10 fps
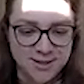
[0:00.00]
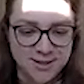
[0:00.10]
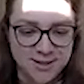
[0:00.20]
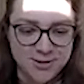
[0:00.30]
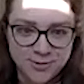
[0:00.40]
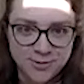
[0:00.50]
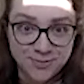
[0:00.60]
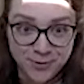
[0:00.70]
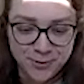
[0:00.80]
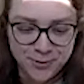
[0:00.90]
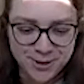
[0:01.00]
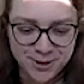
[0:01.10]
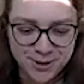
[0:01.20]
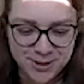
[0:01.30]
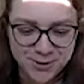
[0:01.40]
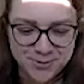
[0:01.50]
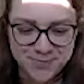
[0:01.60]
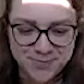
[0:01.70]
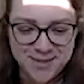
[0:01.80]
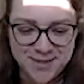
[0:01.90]
So 2 years ago,
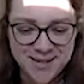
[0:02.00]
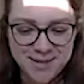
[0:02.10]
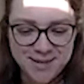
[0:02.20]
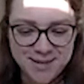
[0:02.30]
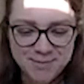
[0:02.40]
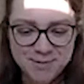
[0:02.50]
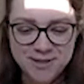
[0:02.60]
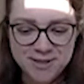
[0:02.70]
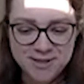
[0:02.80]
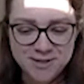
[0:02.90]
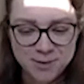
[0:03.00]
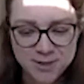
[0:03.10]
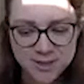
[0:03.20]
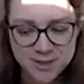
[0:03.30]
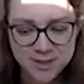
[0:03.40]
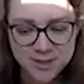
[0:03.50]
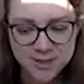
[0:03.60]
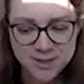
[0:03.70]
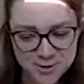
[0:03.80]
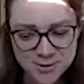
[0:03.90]
I helped a friend test a project, and it
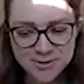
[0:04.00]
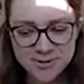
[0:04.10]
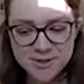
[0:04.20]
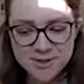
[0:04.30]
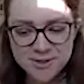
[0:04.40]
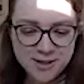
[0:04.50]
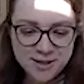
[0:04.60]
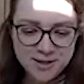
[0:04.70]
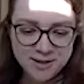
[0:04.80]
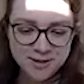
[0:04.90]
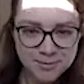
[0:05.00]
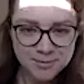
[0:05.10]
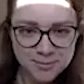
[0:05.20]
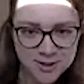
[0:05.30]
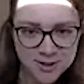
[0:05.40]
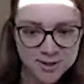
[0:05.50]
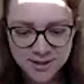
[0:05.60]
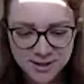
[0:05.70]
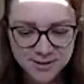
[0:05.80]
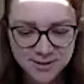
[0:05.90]
showed this possible
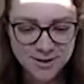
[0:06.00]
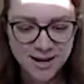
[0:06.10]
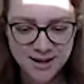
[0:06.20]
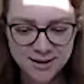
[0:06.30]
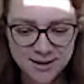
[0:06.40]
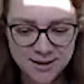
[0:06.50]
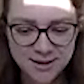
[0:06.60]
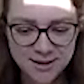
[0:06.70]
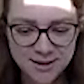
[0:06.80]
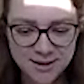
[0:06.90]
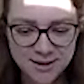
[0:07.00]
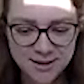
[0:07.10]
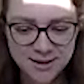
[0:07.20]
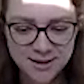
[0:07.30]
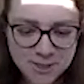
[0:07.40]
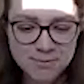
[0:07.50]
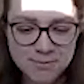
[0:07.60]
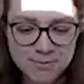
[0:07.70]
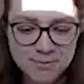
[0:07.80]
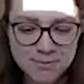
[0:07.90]
way to hack a CAPTCHA
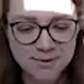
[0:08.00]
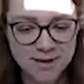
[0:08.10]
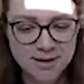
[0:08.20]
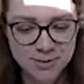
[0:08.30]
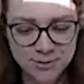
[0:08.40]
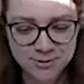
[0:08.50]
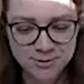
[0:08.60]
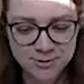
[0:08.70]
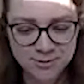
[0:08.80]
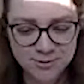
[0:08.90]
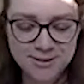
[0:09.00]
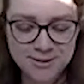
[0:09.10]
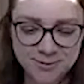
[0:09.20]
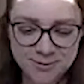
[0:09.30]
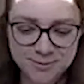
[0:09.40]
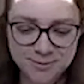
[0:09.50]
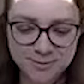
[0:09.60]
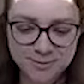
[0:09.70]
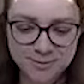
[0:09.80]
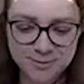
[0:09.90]
model by brute forcing from
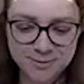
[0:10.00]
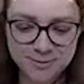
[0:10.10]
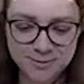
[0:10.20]
scratch